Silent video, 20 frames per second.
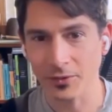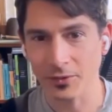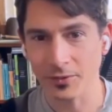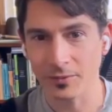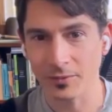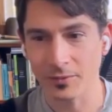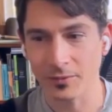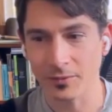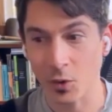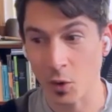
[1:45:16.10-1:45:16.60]

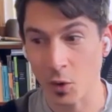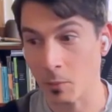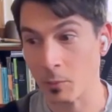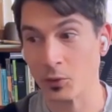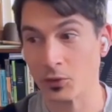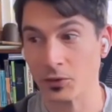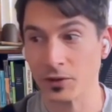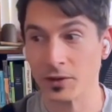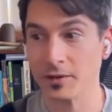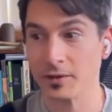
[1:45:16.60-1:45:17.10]

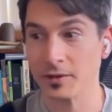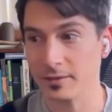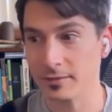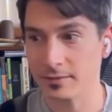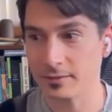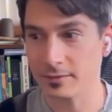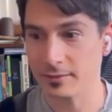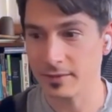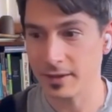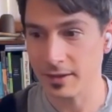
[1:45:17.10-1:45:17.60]
formerly
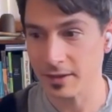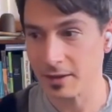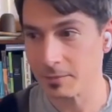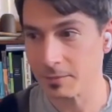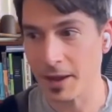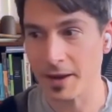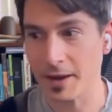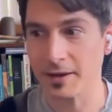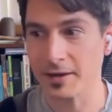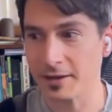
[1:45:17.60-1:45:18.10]

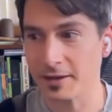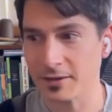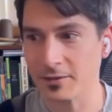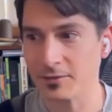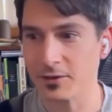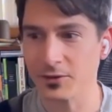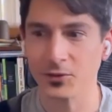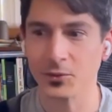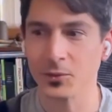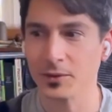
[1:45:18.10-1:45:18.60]
independent
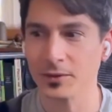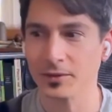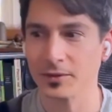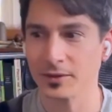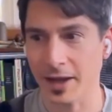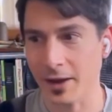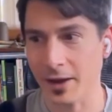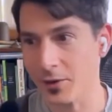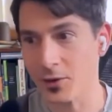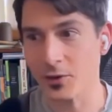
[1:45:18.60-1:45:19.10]
individuals,
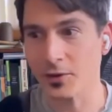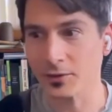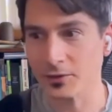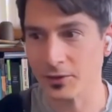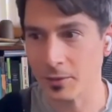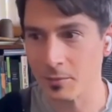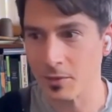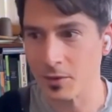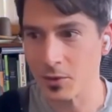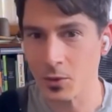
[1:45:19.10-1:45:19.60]
now you're at
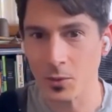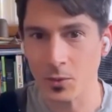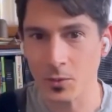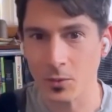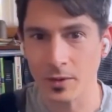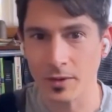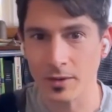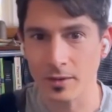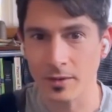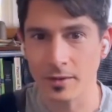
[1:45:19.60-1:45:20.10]
some
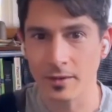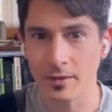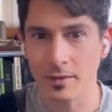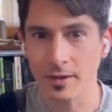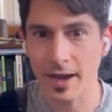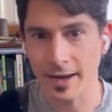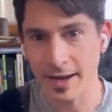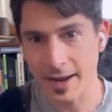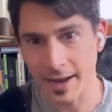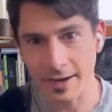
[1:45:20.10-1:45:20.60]
new
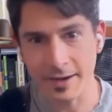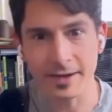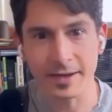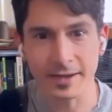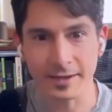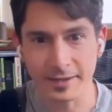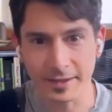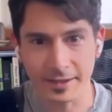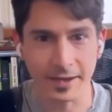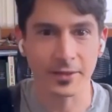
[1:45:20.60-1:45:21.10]
identity
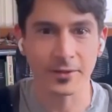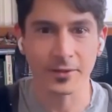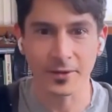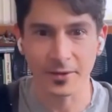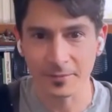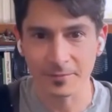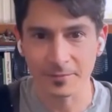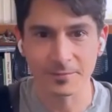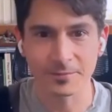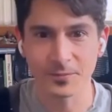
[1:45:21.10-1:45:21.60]
together,
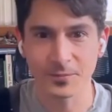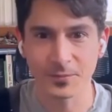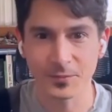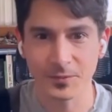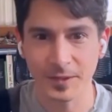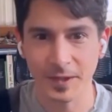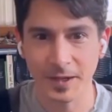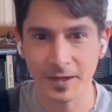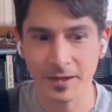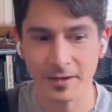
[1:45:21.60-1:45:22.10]

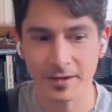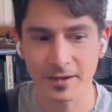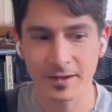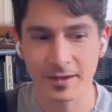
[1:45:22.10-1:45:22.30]
right?